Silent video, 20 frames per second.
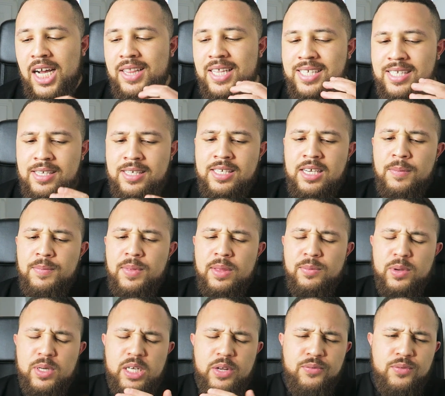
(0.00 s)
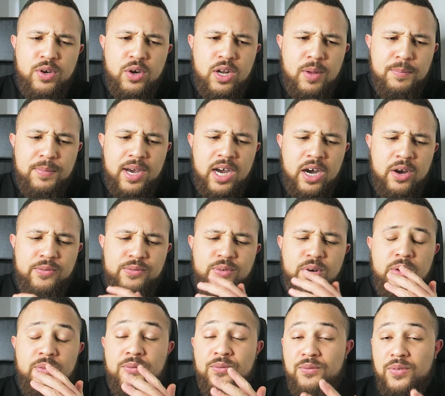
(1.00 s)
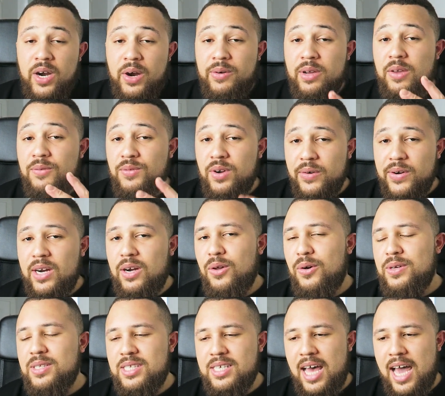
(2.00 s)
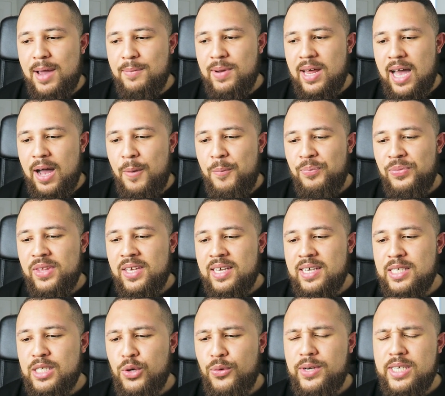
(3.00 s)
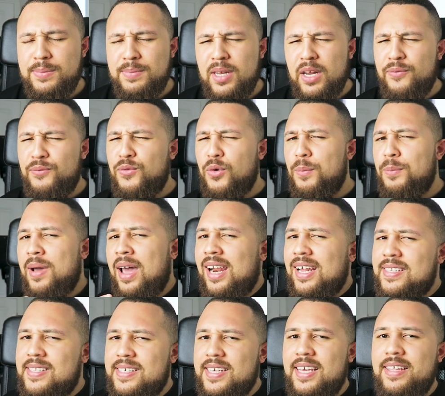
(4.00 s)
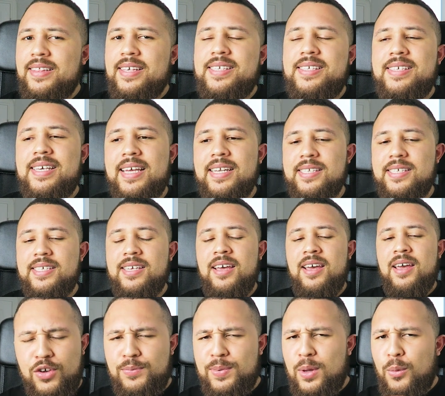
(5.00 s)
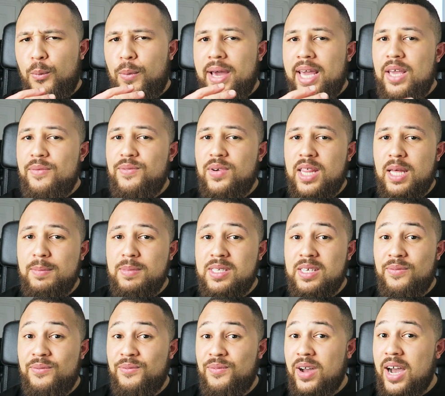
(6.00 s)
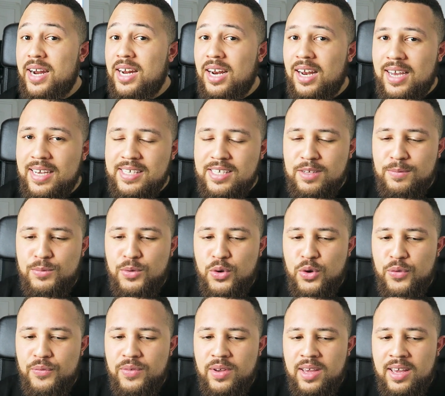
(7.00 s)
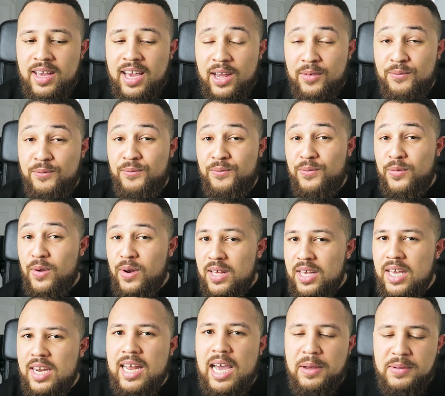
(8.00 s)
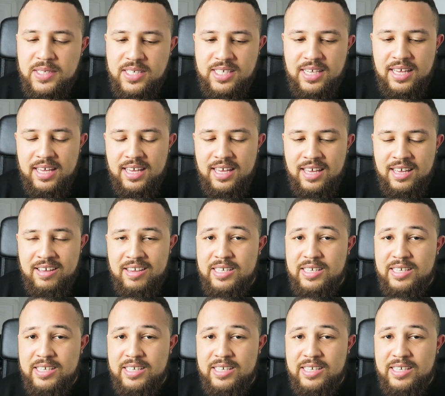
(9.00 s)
And this is something which we've known about for a very, very long time now. It's always been a formality in this sense. We've been waiting for them to finalize the move and fully announce it.